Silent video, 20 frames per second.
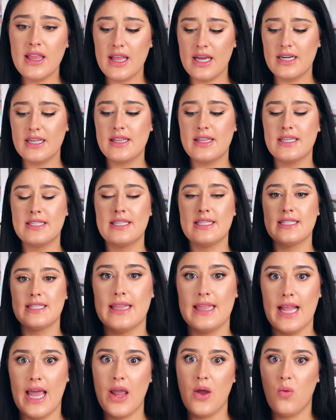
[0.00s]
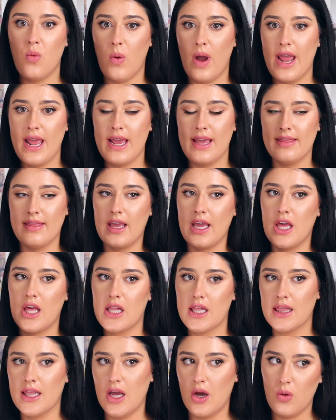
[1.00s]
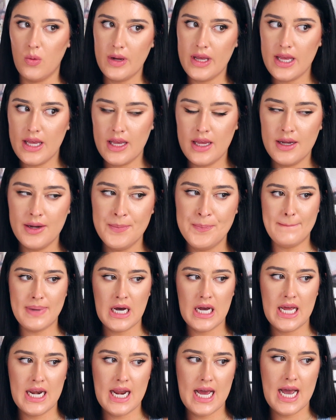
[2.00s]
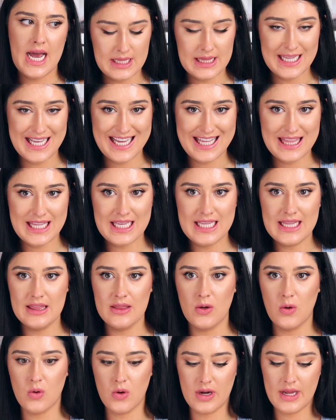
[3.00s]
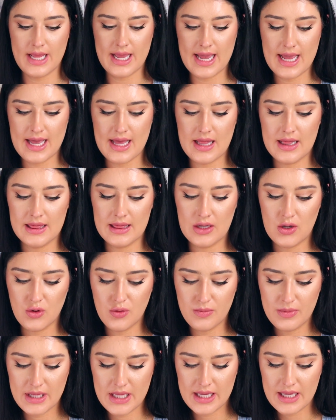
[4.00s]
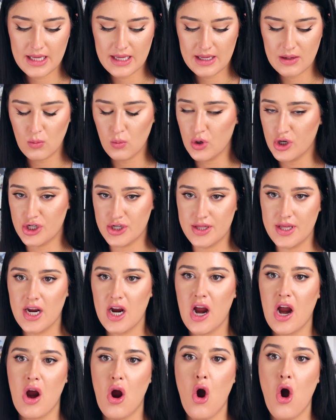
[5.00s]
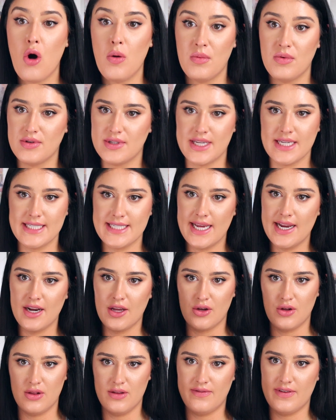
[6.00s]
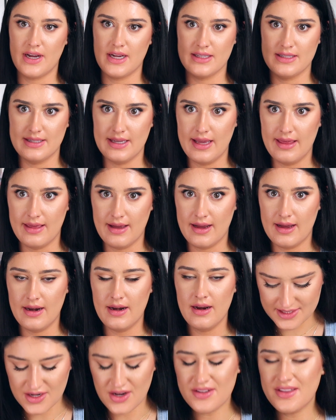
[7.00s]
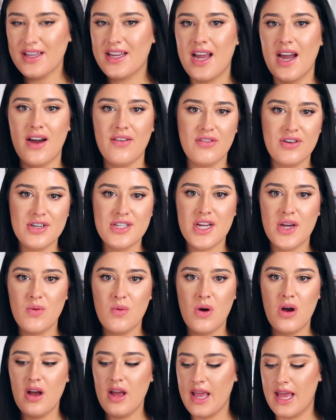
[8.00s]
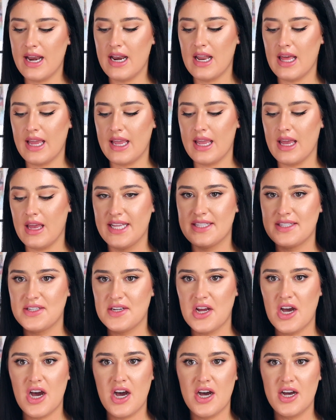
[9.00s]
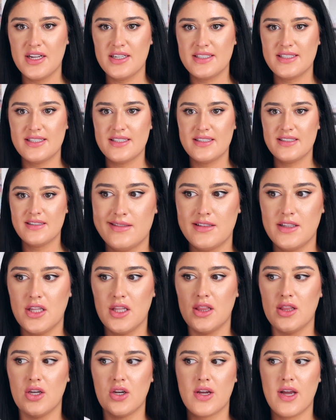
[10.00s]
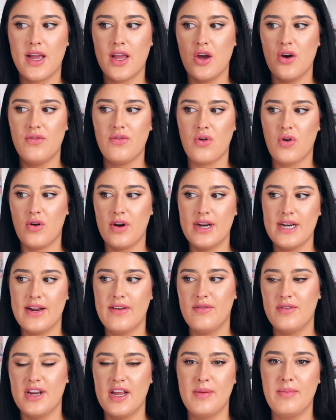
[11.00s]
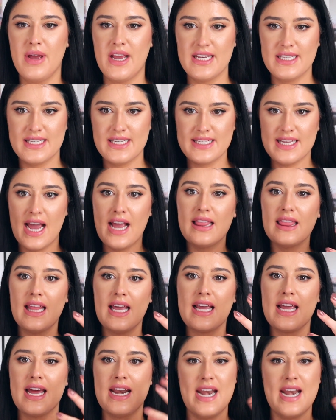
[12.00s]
liked that this is lightweight and like glowy, but like the L'Oreal Lumi, which they're almost identical if I could say that. not the coverage I want, and like it's not the look I go for on an everyday basis. I like a